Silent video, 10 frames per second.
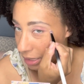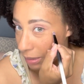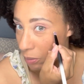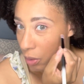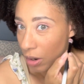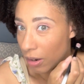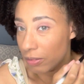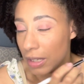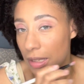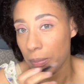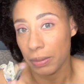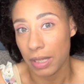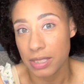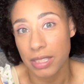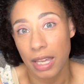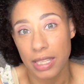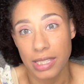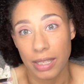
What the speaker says: like more of like a plus size,